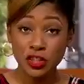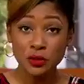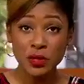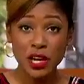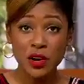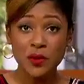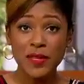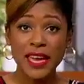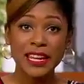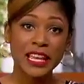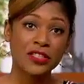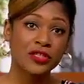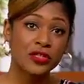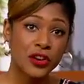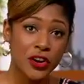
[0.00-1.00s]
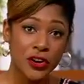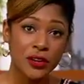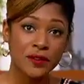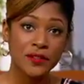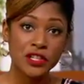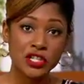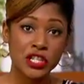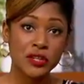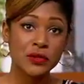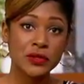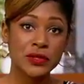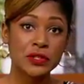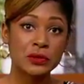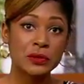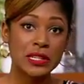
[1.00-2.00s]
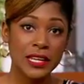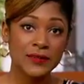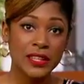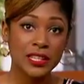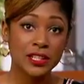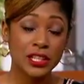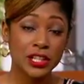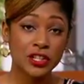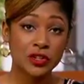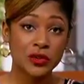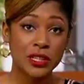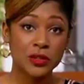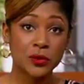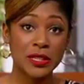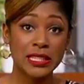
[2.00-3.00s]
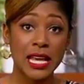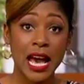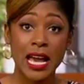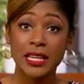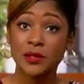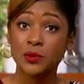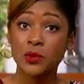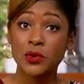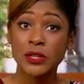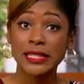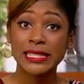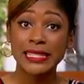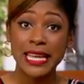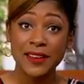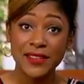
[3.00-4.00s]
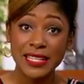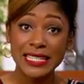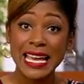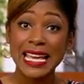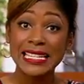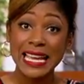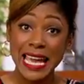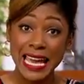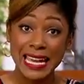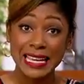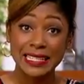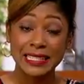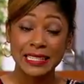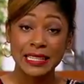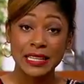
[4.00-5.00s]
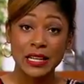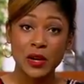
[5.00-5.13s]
you know that a third of the children who live in the district reside in wards 7 and 8?